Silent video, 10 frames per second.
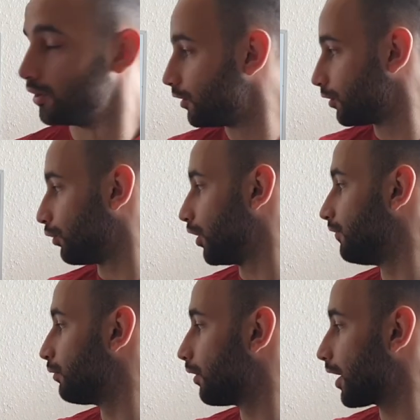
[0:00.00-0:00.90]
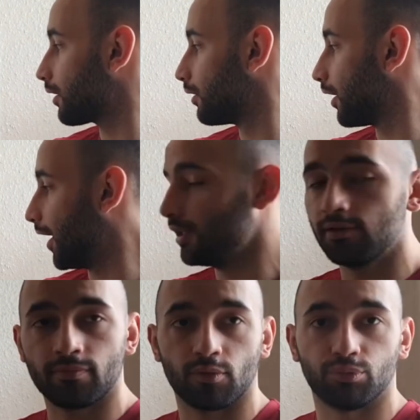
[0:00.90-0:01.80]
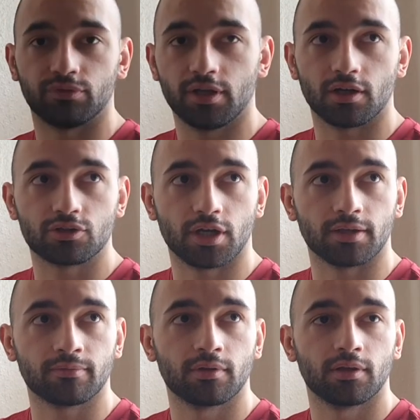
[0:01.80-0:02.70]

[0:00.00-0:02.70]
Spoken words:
So if you lack any posterior chain,